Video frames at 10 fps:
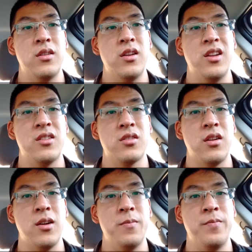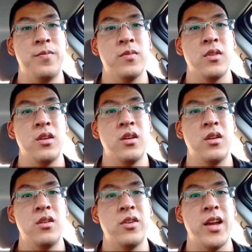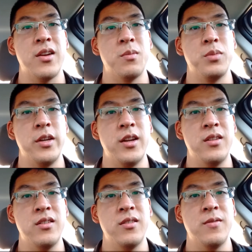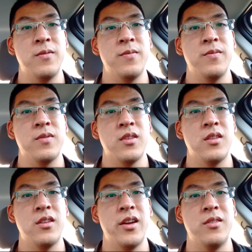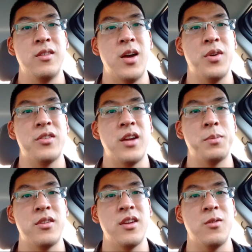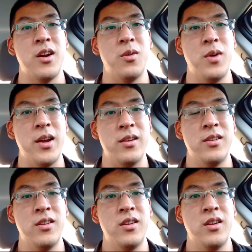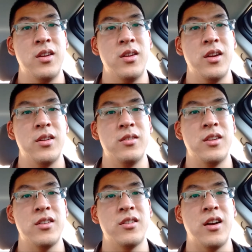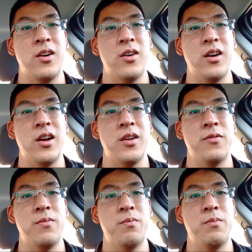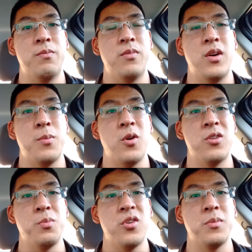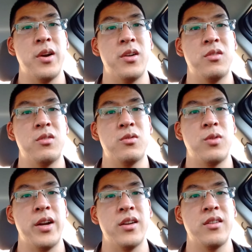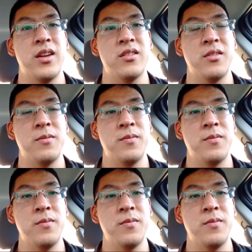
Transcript: it's you can't complete it, then I would stop the set right away. And that's how I approach most of my training sets.